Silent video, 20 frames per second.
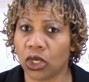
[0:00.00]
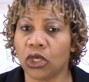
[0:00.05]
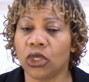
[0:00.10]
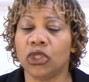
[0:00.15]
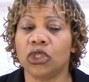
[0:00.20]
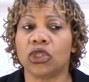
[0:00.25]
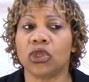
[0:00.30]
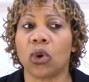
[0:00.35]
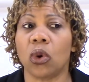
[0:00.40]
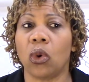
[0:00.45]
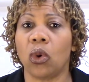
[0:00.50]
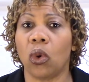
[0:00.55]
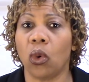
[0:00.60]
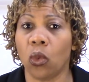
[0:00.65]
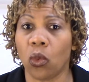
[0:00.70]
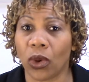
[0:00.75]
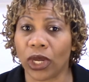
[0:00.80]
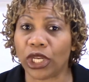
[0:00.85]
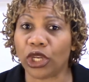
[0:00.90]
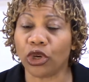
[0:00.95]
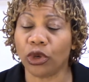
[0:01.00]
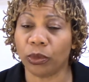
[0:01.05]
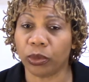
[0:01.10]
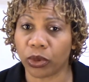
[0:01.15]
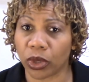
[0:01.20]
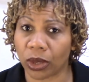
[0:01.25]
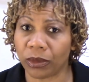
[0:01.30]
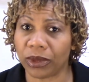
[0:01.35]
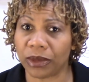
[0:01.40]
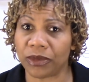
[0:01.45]
So when you're
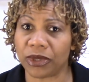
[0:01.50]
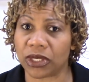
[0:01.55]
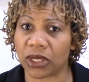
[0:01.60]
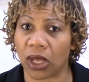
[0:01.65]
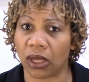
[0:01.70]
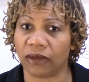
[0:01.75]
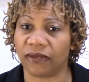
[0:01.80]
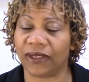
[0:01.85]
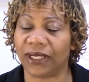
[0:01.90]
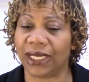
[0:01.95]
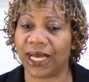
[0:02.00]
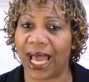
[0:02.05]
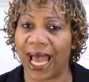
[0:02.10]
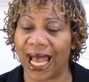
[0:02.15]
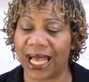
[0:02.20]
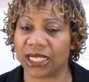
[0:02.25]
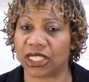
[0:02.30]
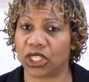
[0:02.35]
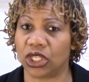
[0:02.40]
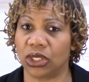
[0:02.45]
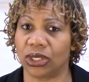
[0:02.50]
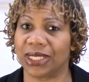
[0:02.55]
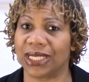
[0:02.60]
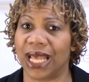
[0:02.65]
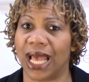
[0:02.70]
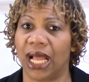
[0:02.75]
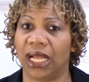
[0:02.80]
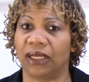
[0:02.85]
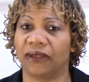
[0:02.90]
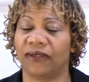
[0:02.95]
problem solving, ask
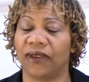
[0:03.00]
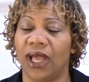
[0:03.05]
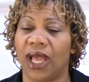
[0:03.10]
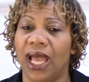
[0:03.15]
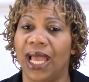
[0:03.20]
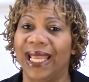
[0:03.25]
yourself,